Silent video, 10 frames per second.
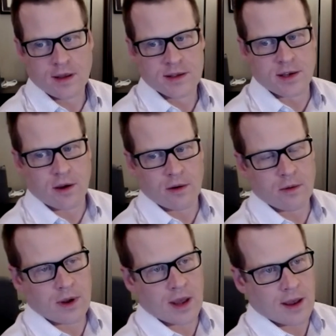
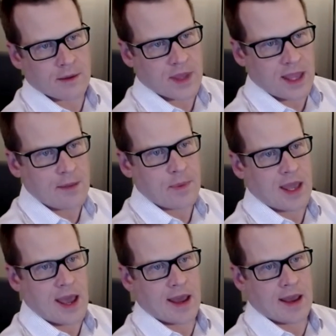So the
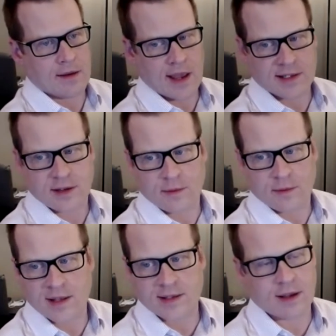EPA
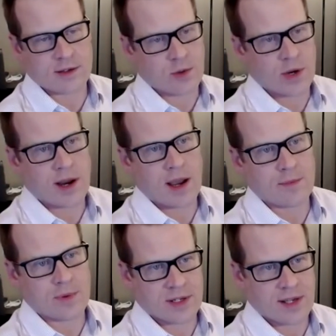estimates that
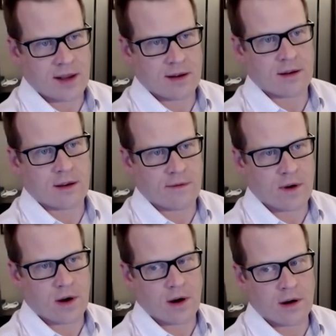29% of
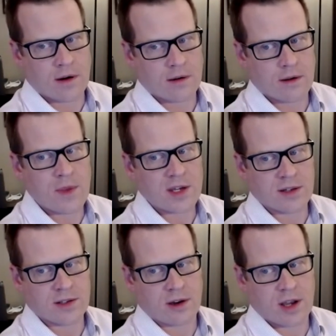our
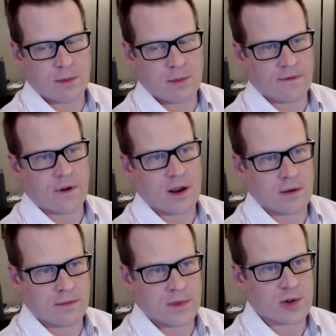emissions are coming
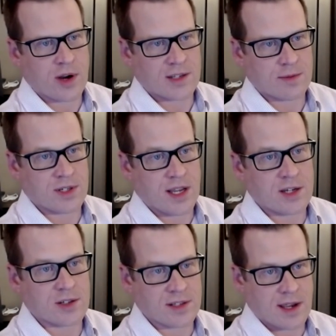from the
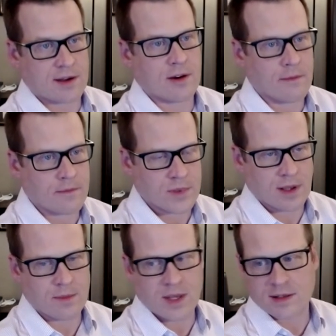transportation sector. So
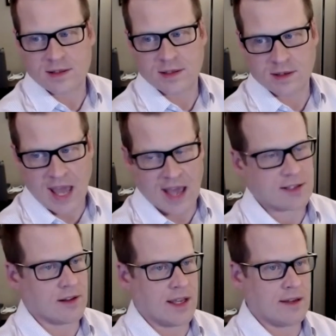that means
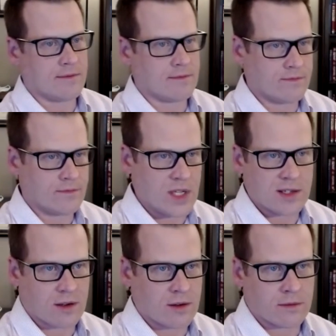gasoline,
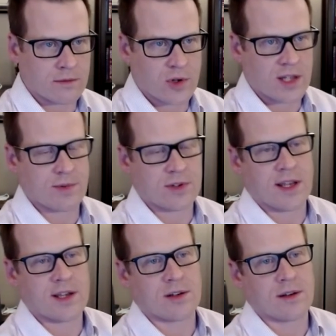diesel,
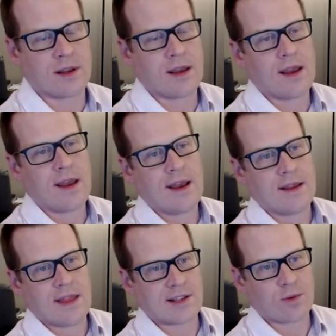transportation.
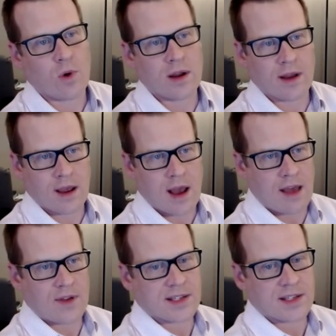That's one
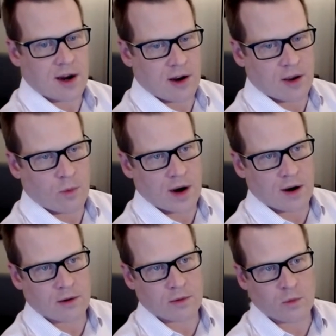obvious area
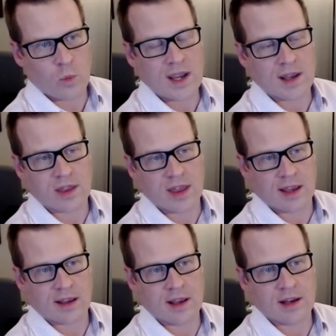where we can think